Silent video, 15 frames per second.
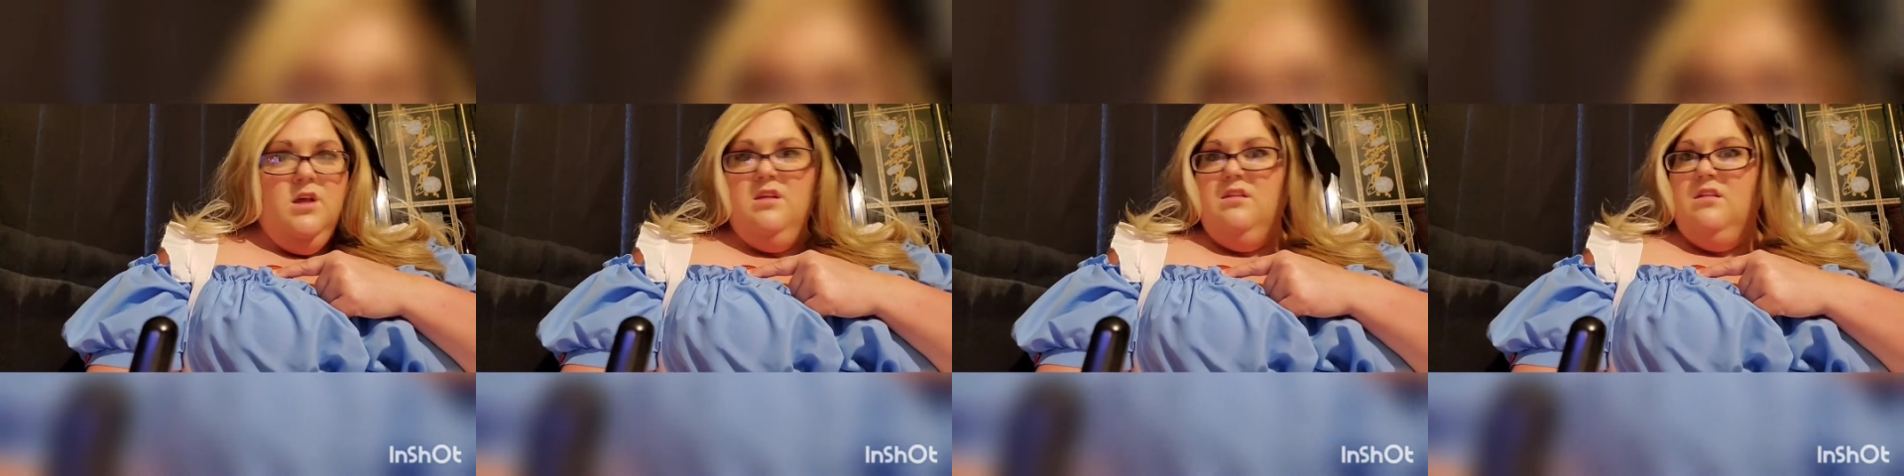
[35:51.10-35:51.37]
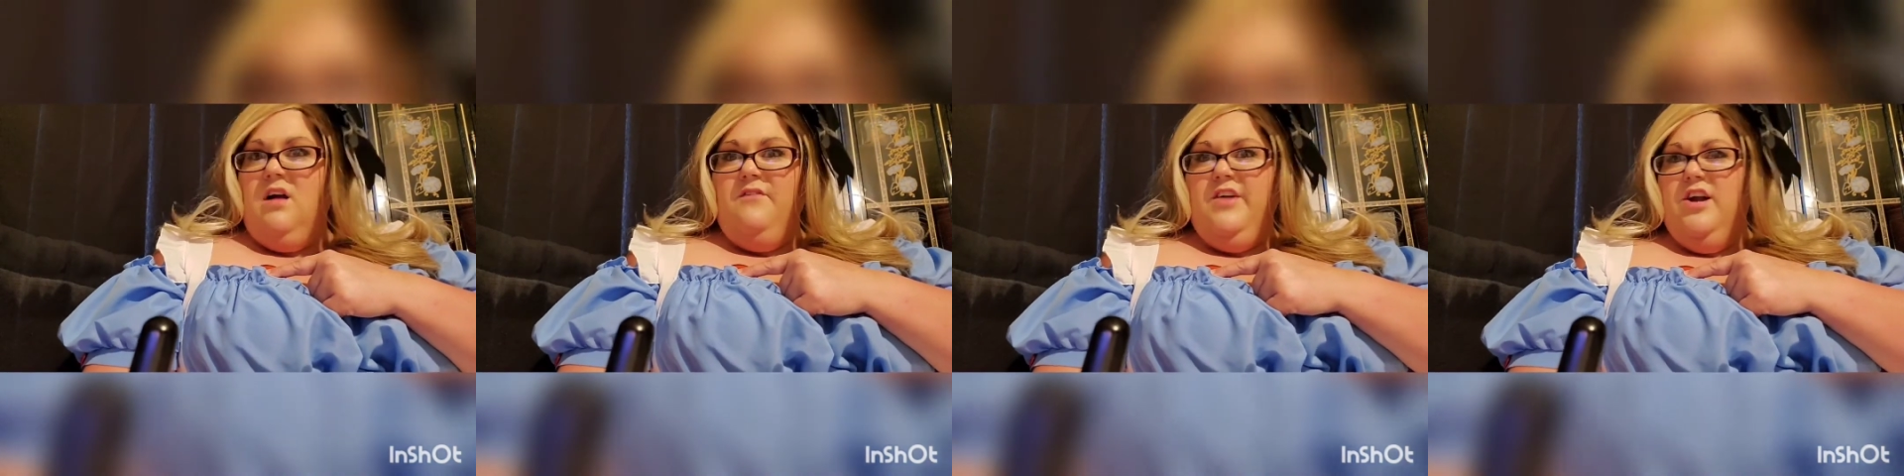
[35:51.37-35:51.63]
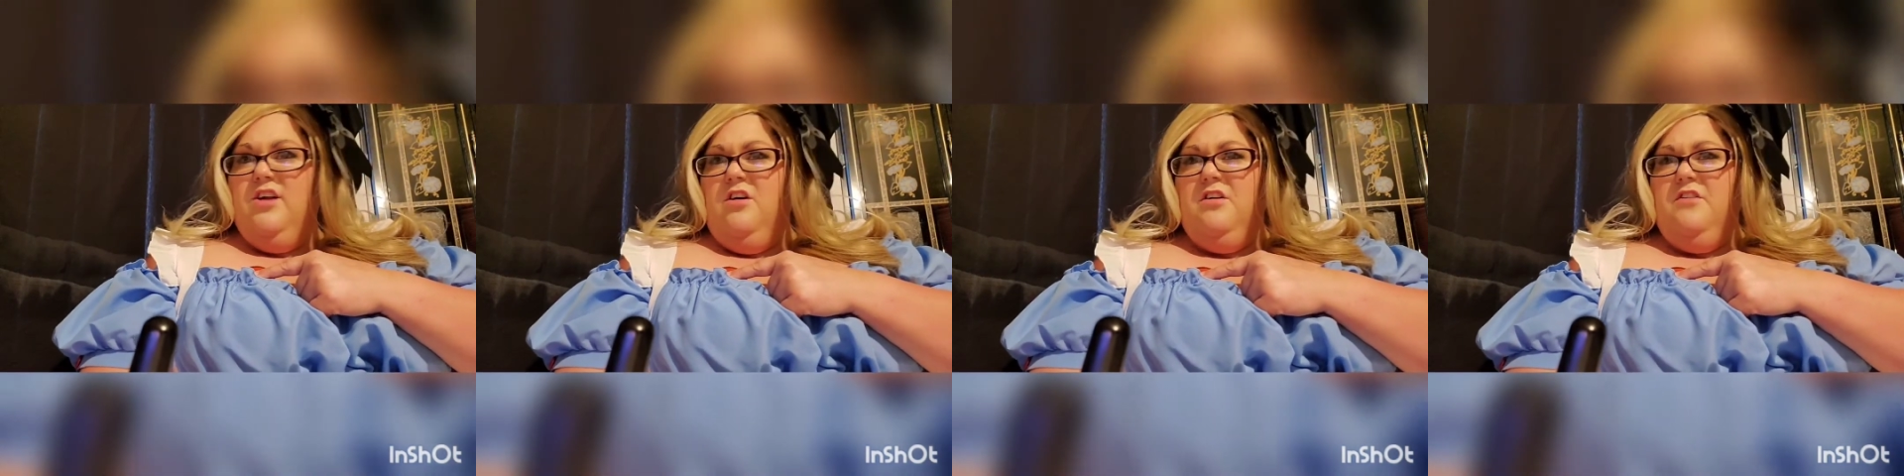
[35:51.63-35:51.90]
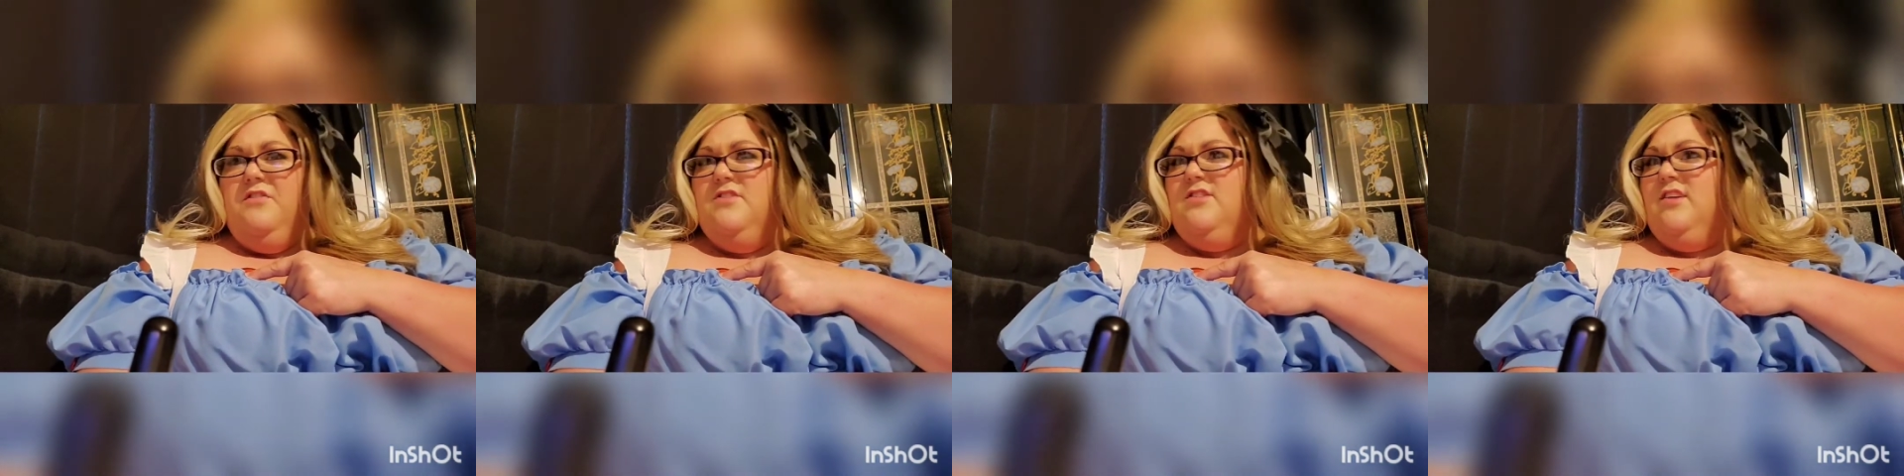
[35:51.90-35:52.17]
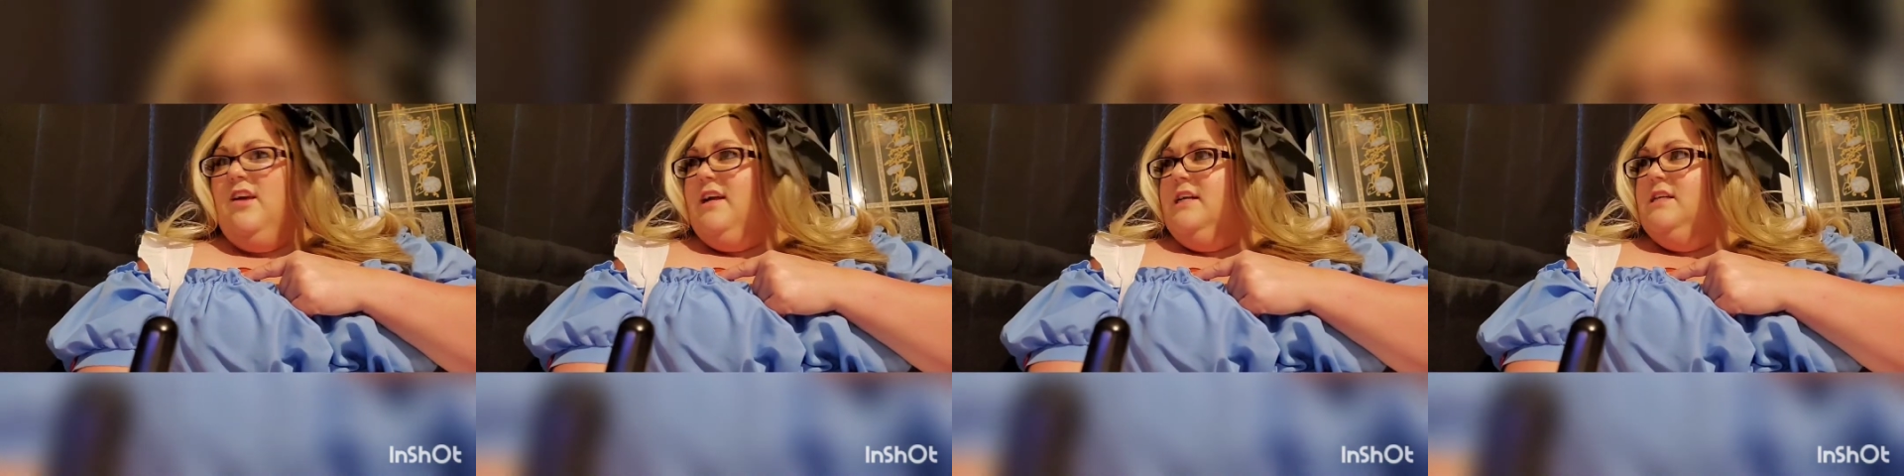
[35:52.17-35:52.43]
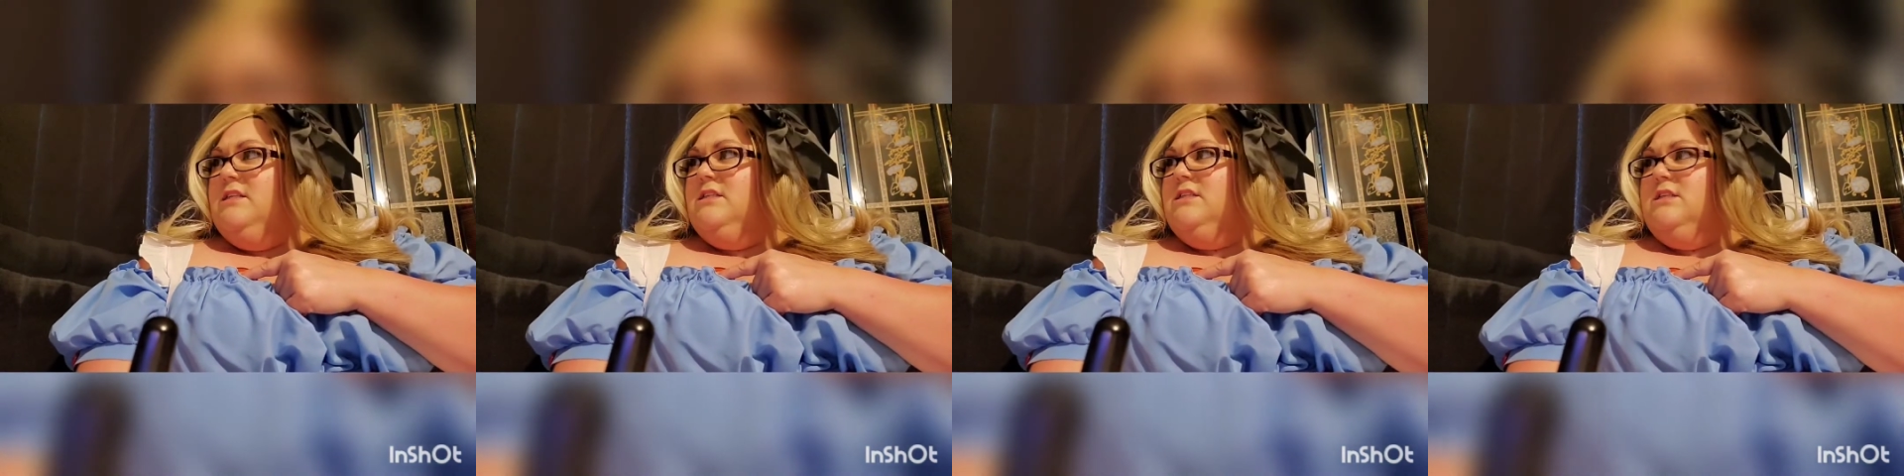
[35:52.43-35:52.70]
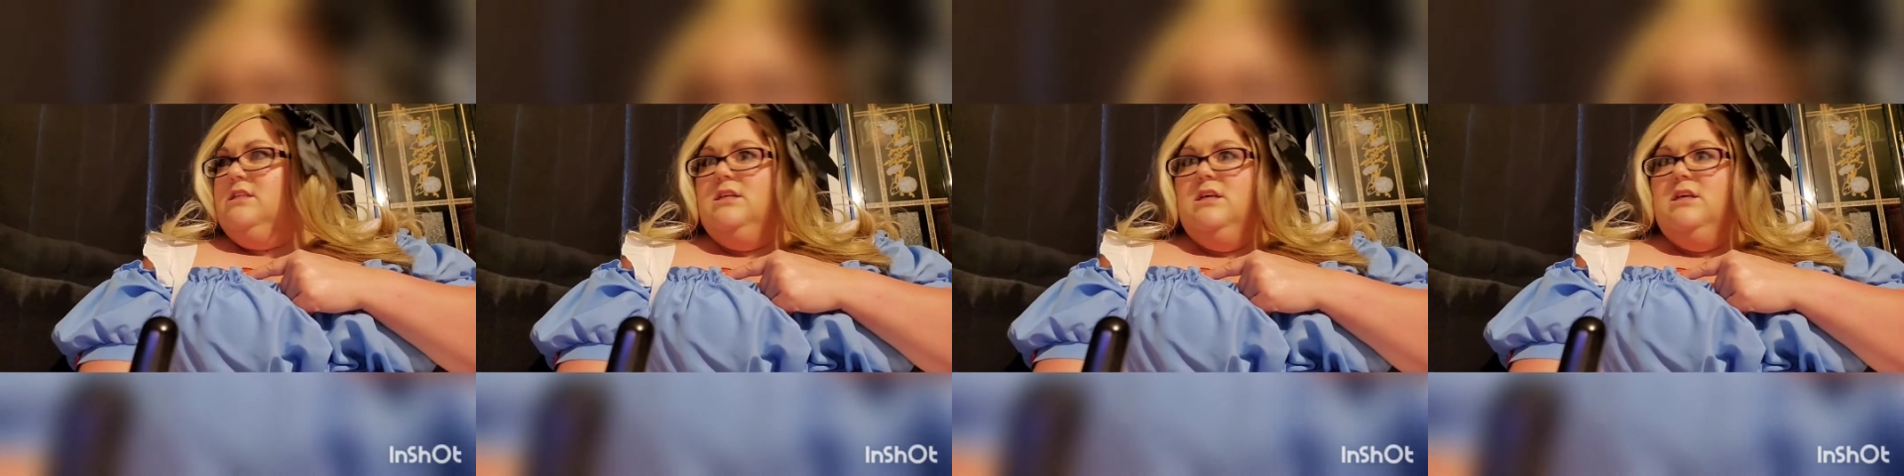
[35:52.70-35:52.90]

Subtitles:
Not very long, a few seconds.